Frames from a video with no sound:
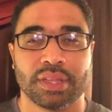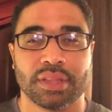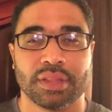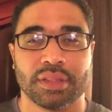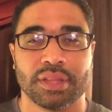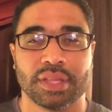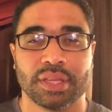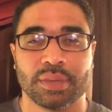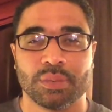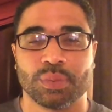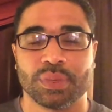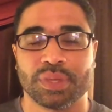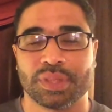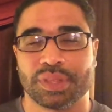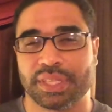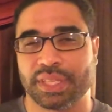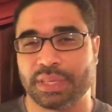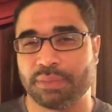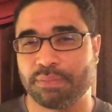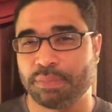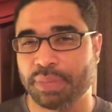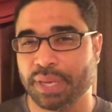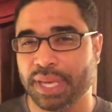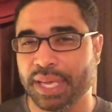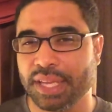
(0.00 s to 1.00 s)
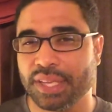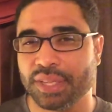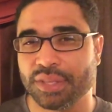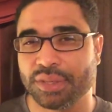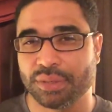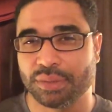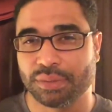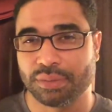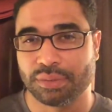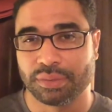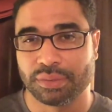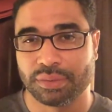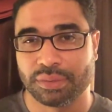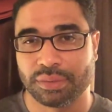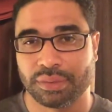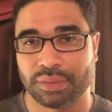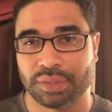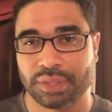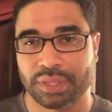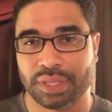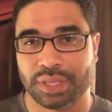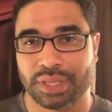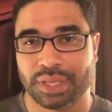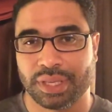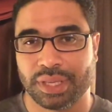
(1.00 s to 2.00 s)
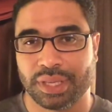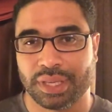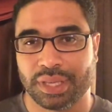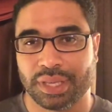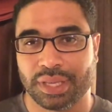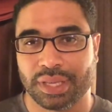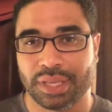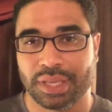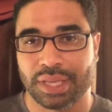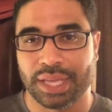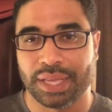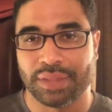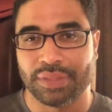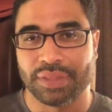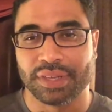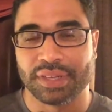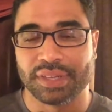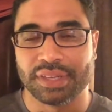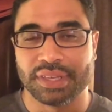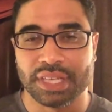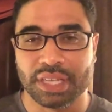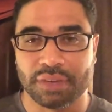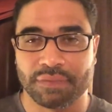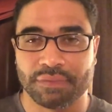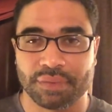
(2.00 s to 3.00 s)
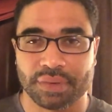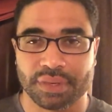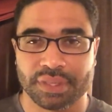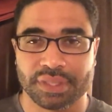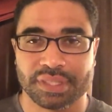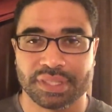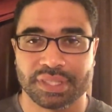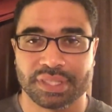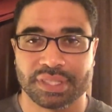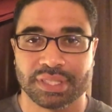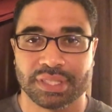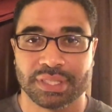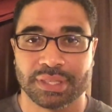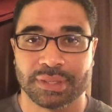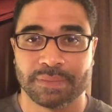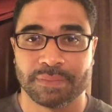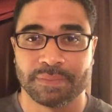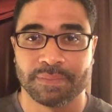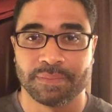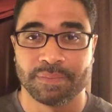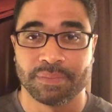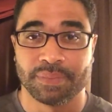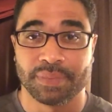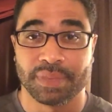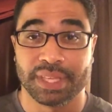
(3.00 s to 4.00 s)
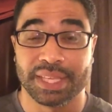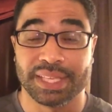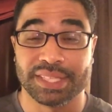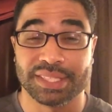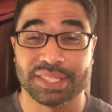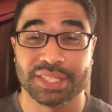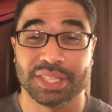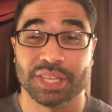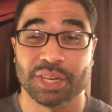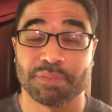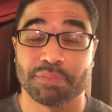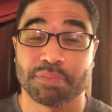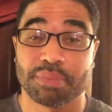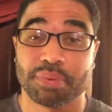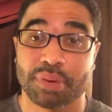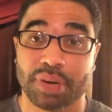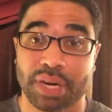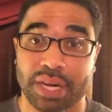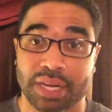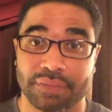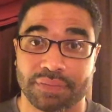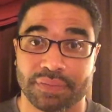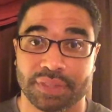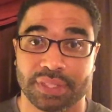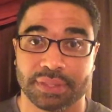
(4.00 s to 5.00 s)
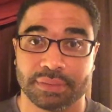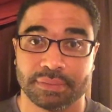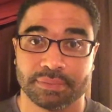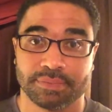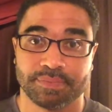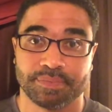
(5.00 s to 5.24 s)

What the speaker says: than what they pay you. And the difference is their profit.